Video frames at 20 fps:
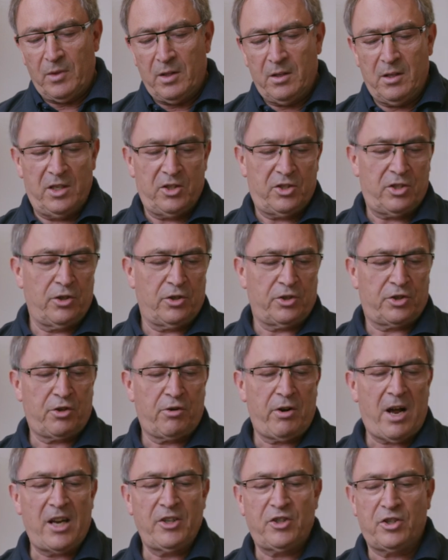that it's not
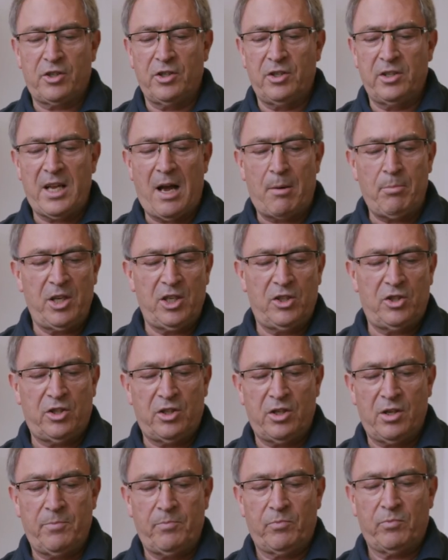scratched and
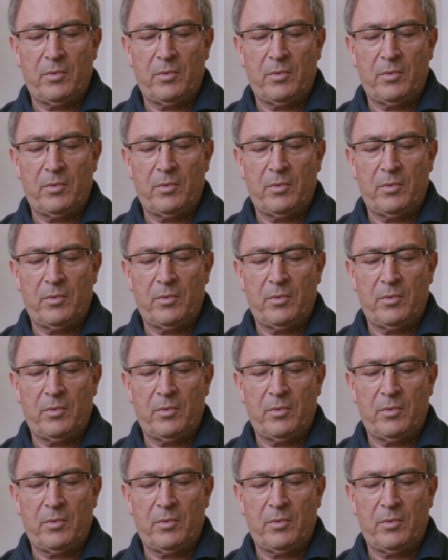damaged,